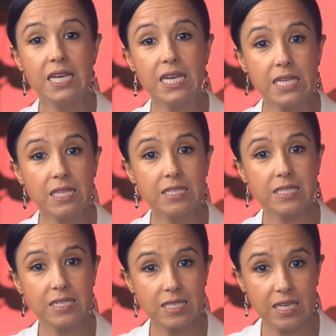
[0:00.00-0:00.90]
in the
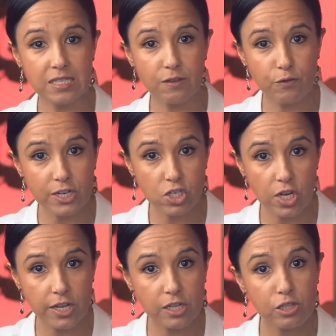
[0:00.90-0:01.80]
success of
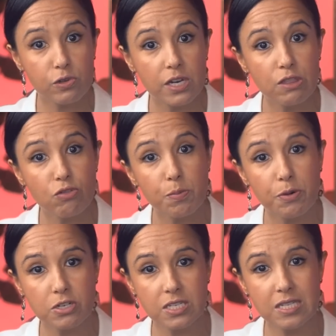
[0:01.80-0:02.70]
Russia, including through
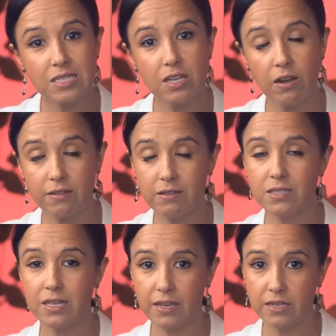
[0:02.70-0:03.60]
purchases on the
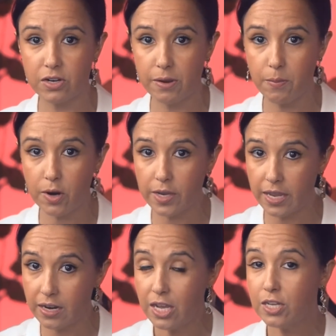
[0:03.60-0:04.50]
secondary market.